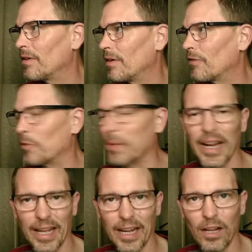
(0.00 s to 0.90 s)
from
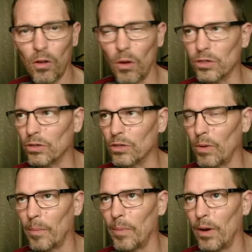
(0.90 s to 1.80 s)
getting any closer to
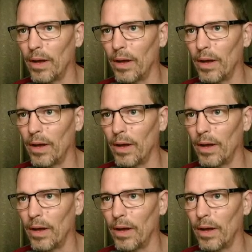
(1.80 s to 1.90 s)
our pawn.